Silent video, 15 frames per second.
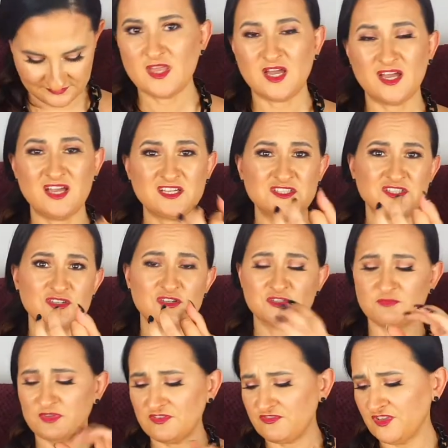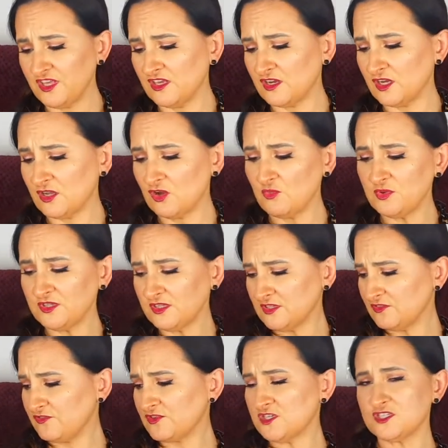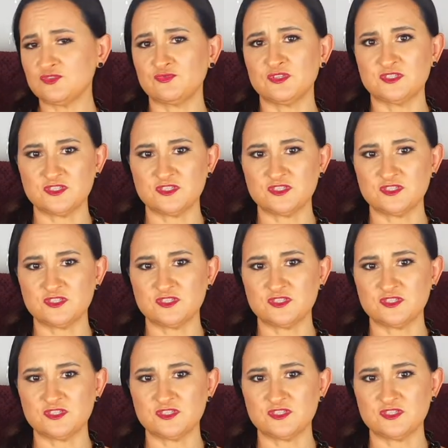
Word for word: I actually hurt my finger opening the first one,